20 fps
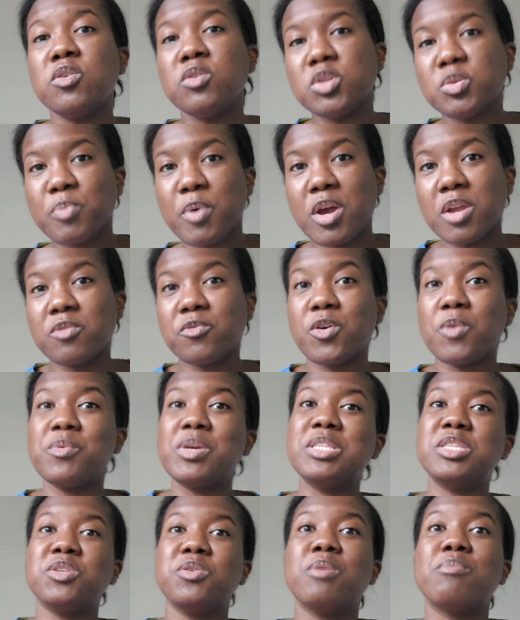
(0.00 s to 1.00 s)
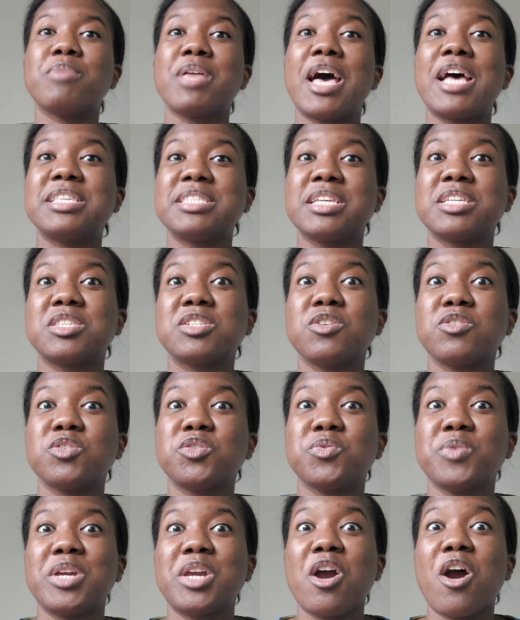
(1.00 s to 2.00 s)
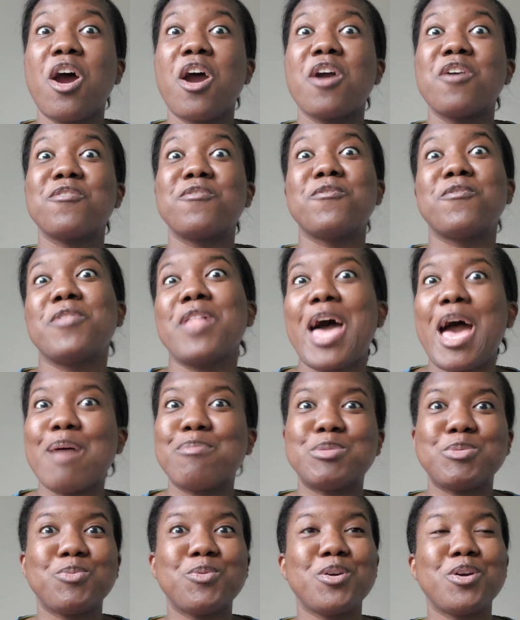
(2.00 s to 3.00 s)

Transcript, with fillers: A huge part of what we do in plastic surgery are flaps.